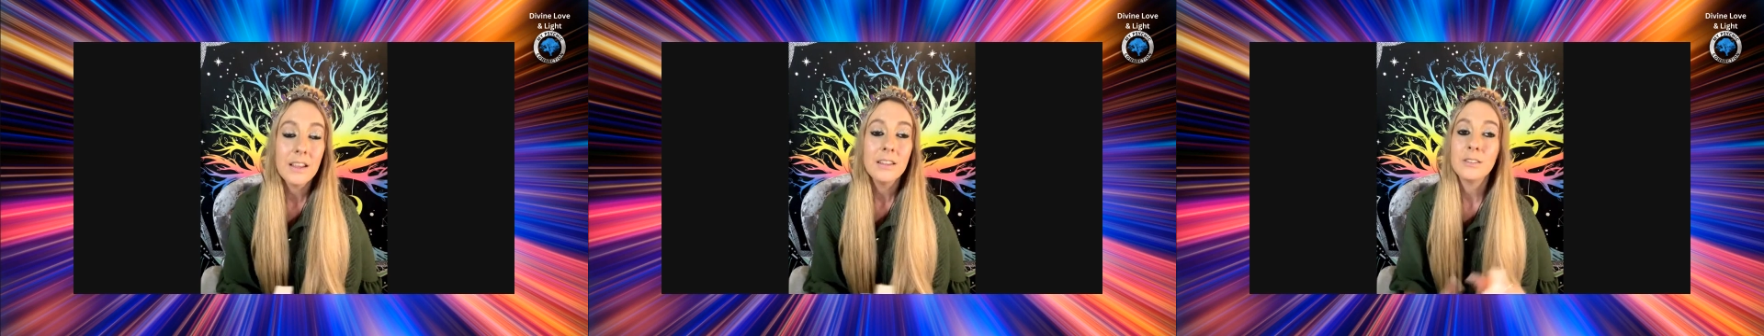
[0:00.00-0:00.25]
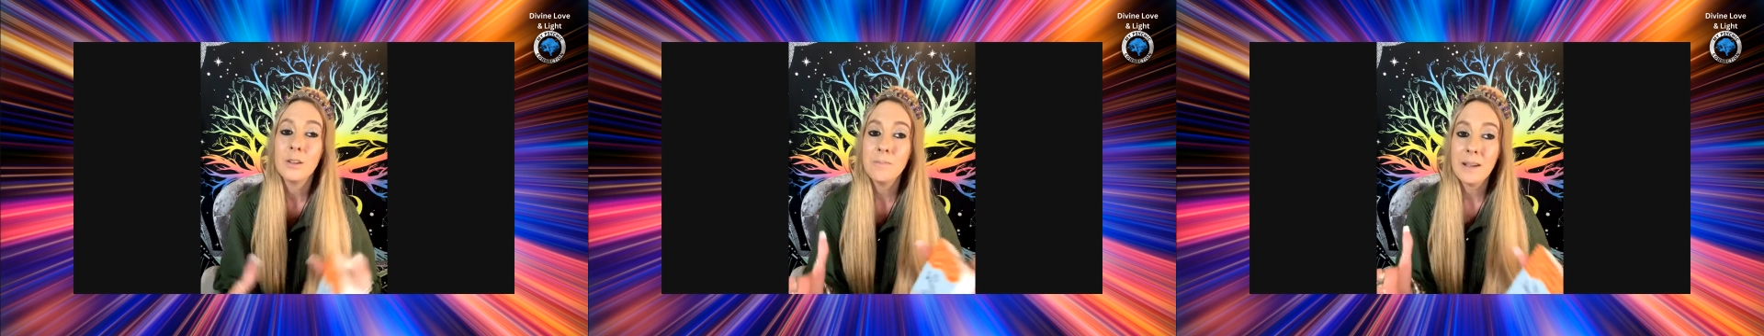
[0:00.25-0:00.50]

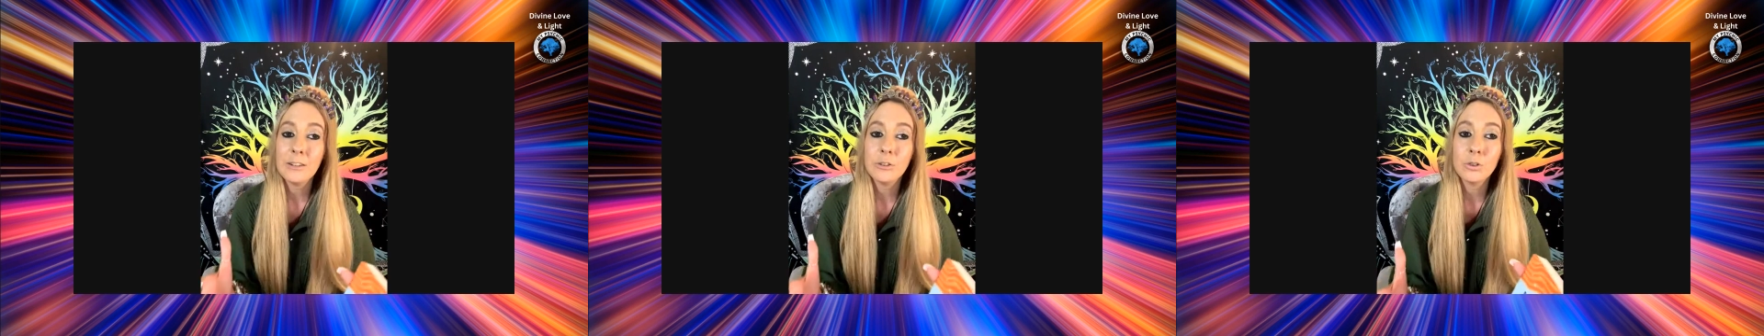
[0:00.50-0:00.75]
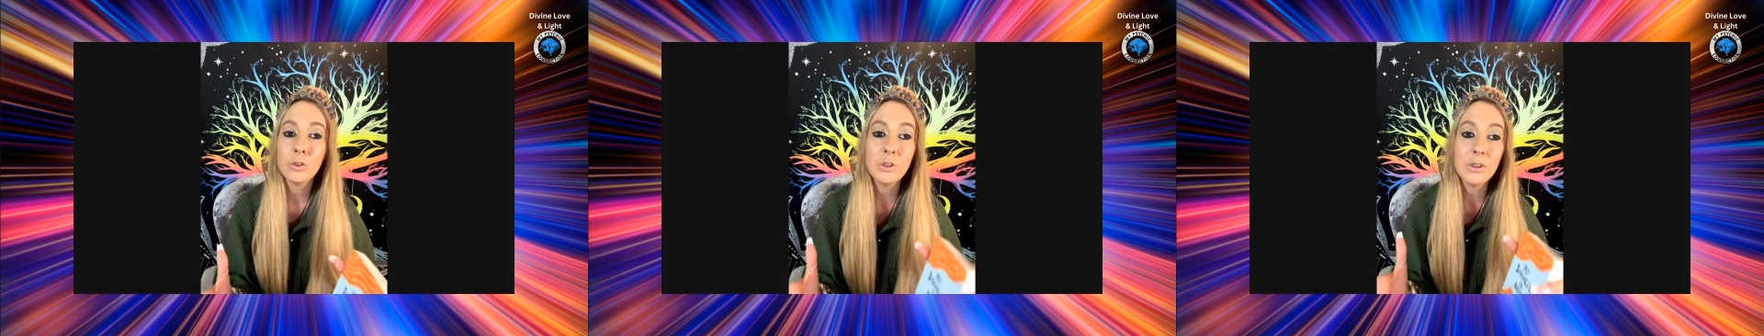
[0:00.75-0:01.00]
So make
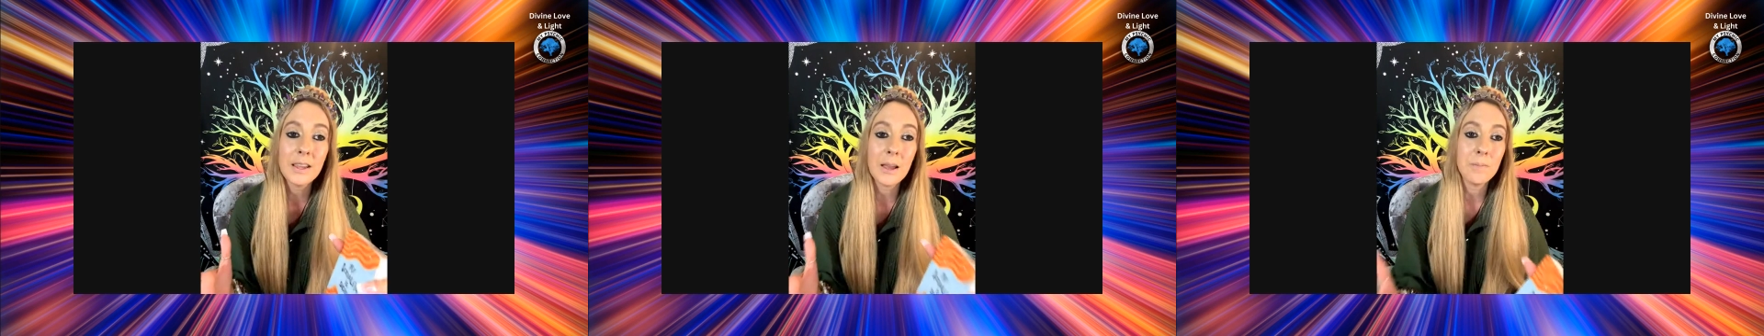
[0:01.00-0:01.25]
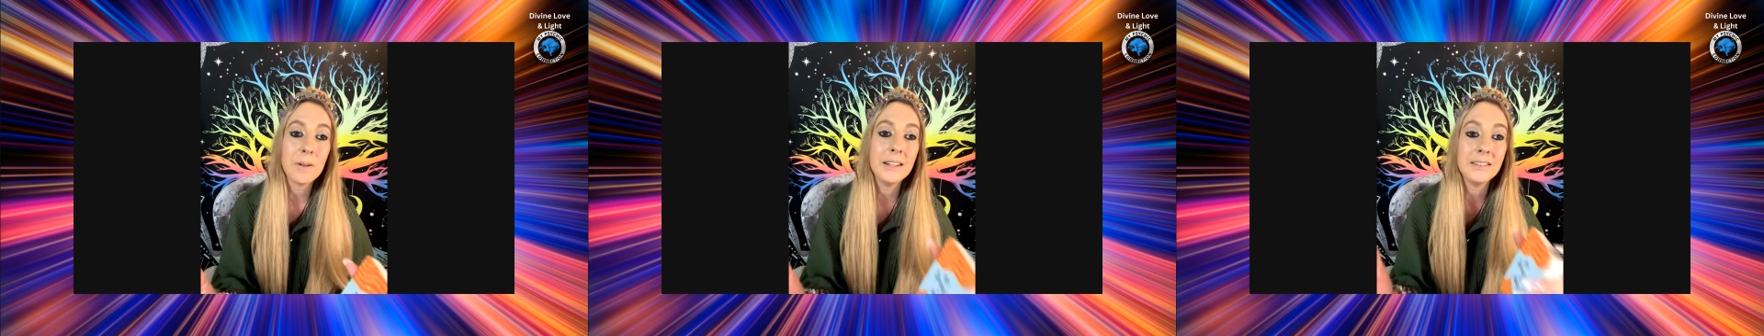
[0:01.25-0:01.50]
sure you
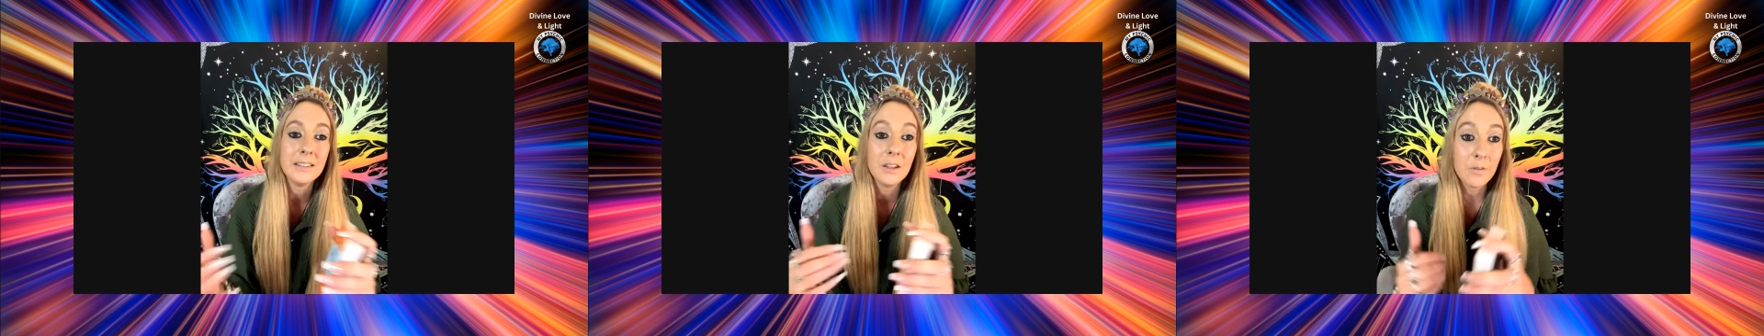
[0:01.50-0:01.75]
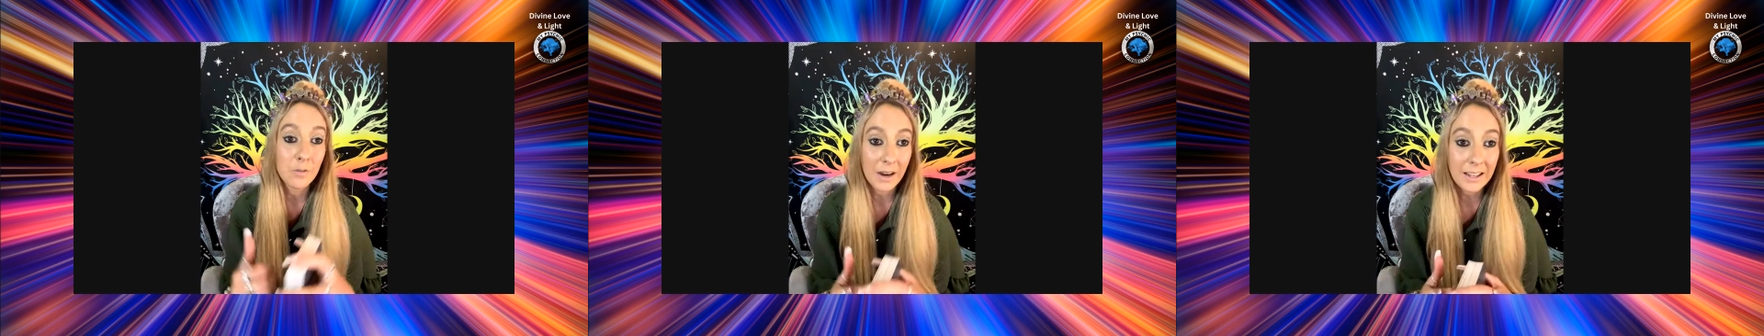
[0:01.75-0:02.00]
get plenty
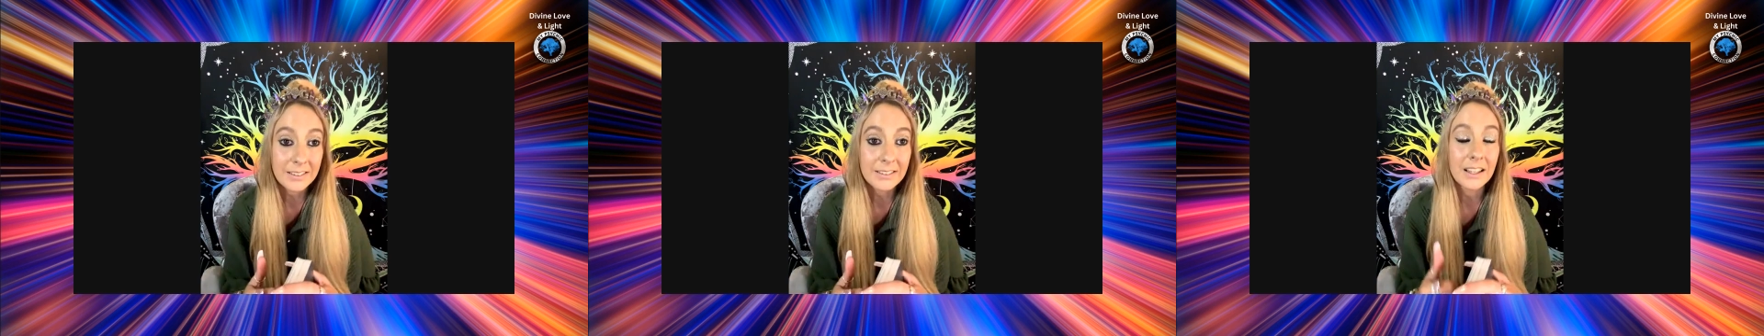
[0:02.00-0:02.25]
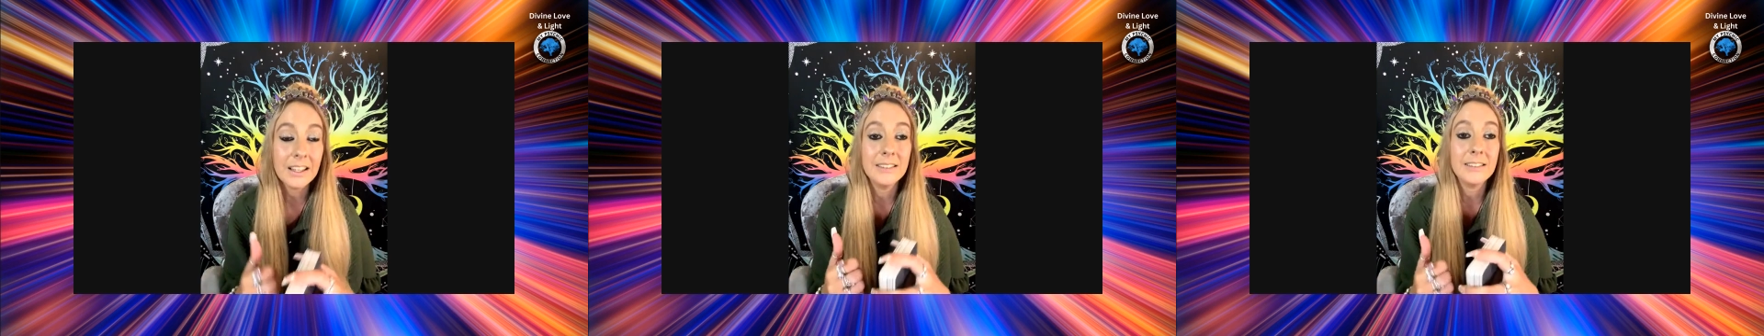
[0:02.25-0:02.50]
of
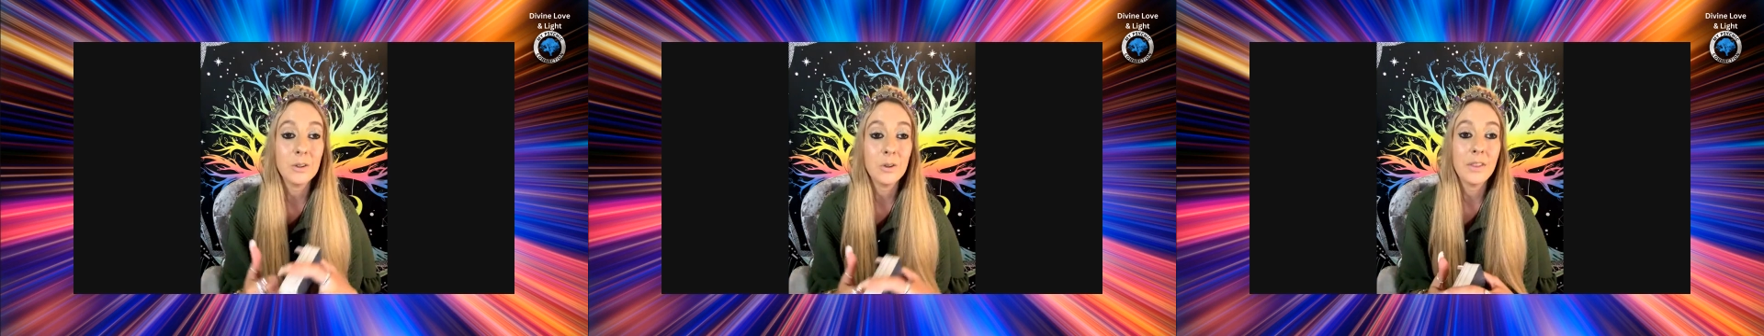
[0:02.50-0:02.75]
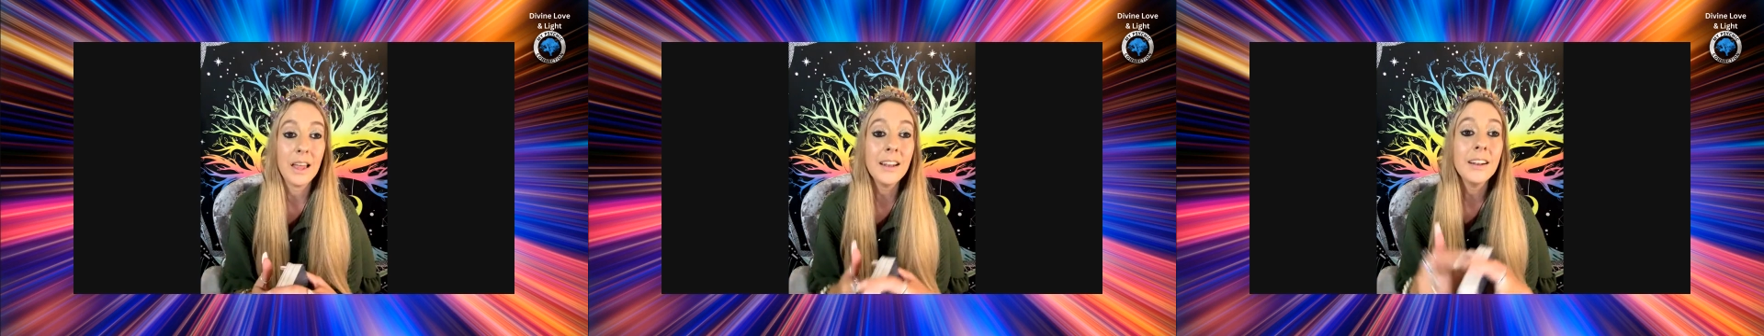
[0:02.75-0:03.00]
rest until
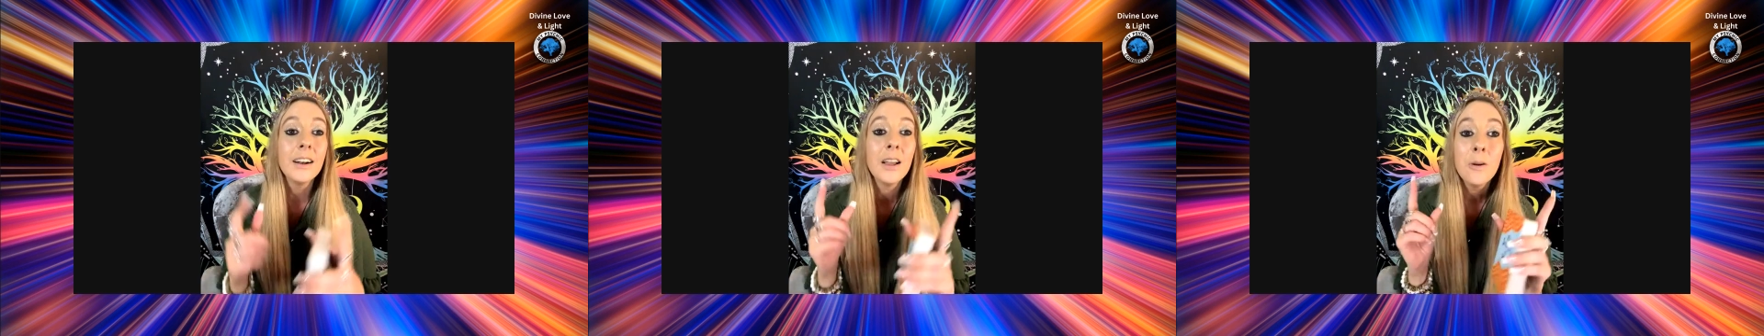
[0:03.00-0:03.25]
then,